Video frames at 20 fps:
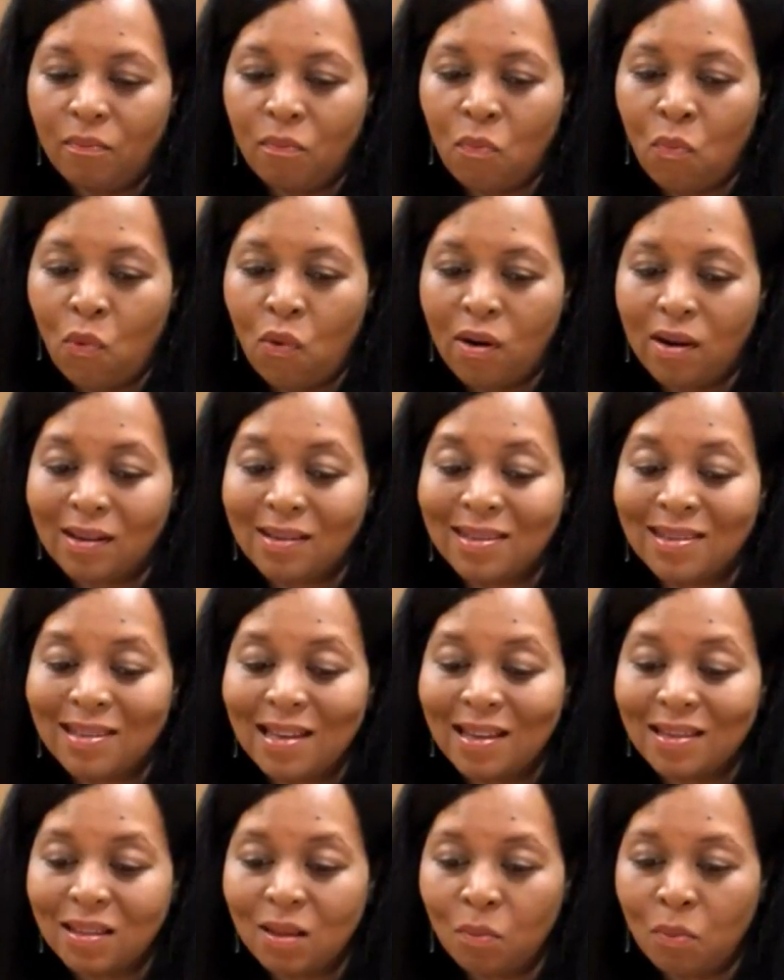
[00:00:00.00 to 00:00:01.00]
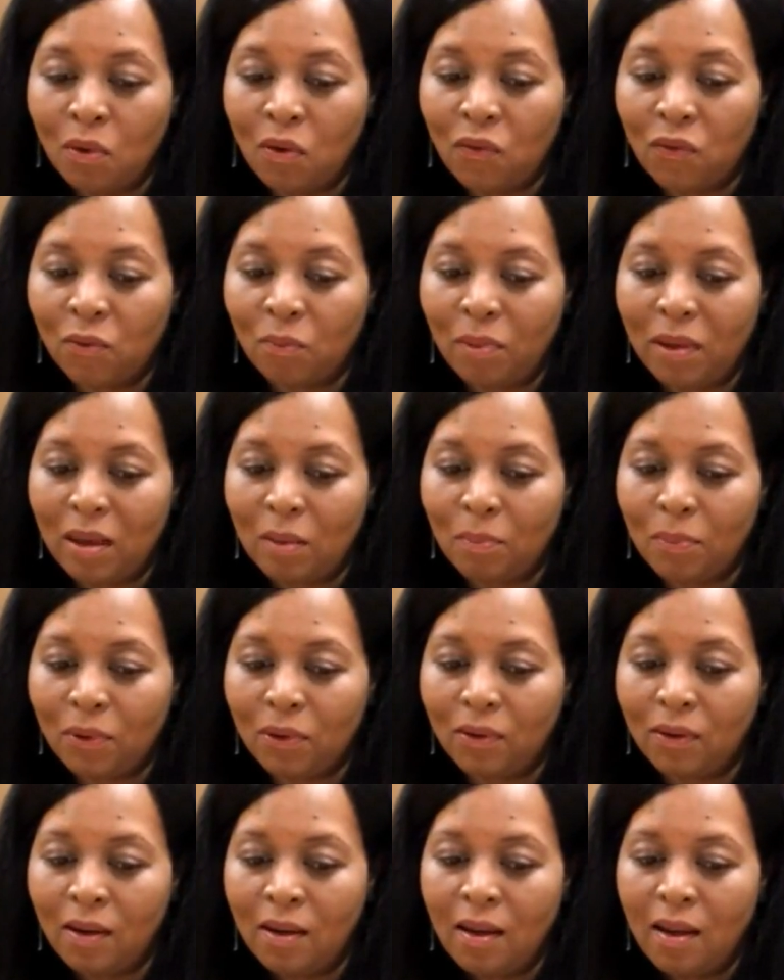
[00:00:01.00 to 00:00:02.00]
more accessible for
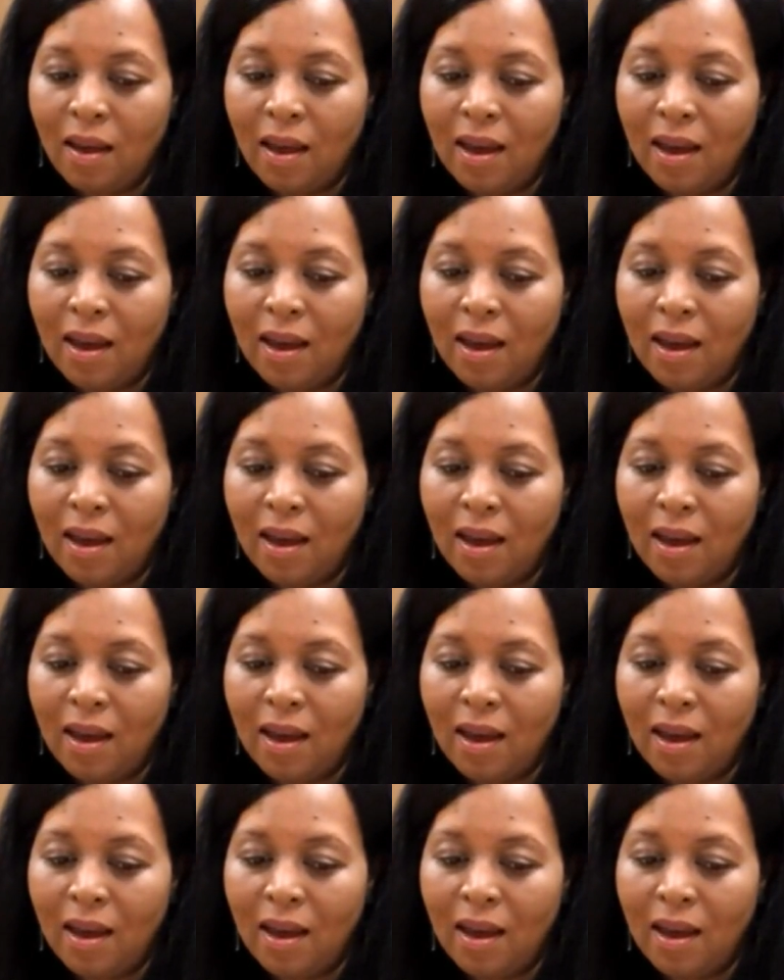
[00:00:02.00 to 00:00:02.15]
people.